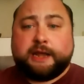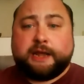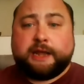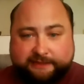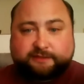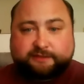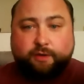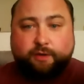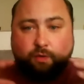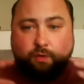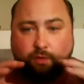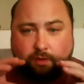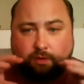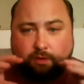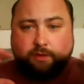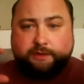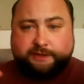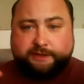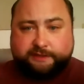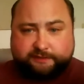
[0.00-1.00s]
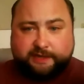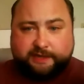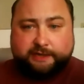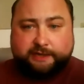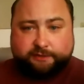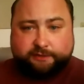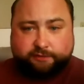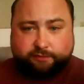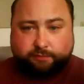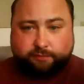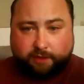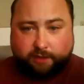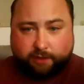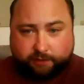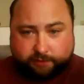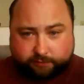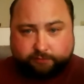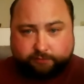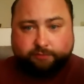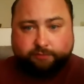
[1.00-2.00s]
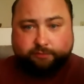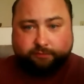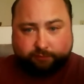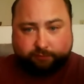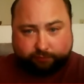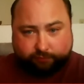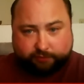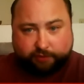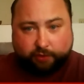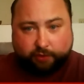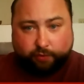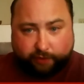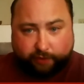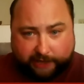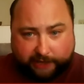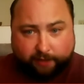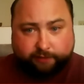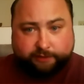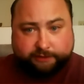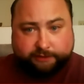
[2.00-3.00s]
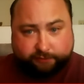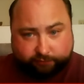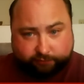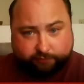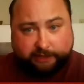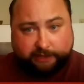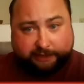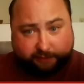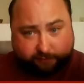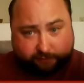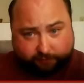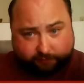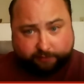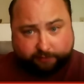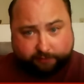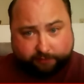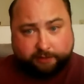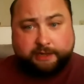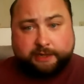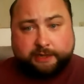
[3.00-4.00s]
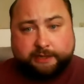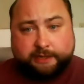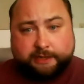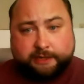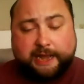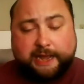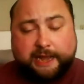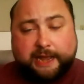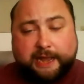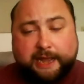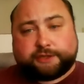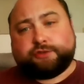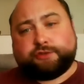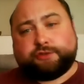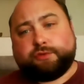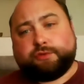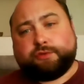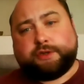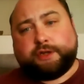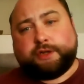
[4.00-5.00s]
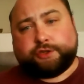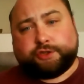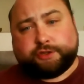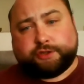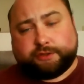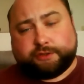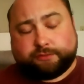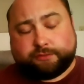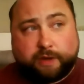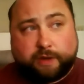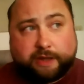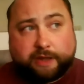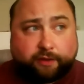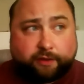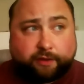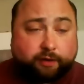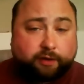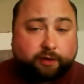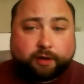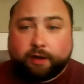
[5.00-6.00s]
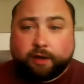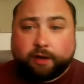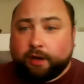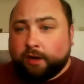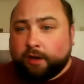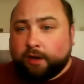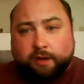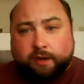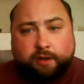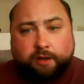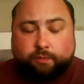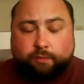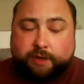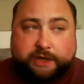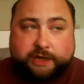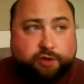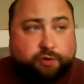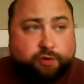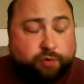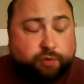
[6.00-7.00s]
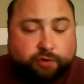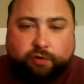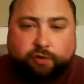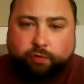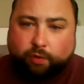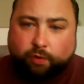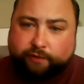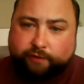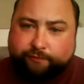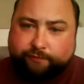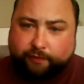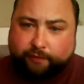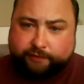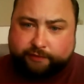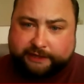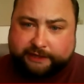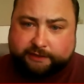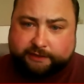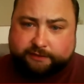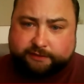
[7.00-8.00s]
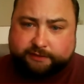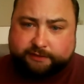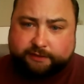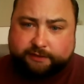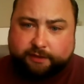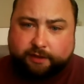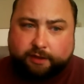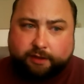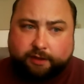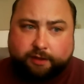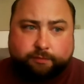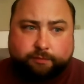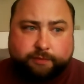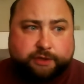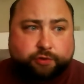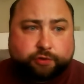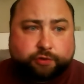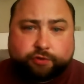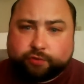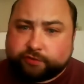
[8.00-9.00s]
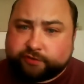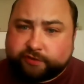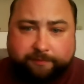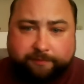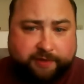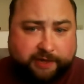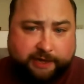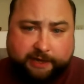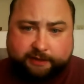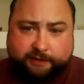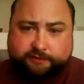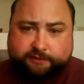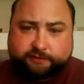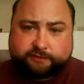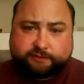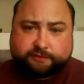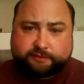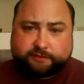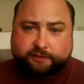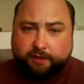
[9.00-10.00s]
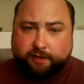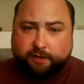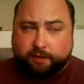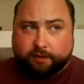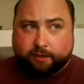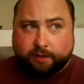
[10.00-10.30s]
And that's all designed to work to go down into like the actual dungeon. Whether we could crowdfund it, we could do something else.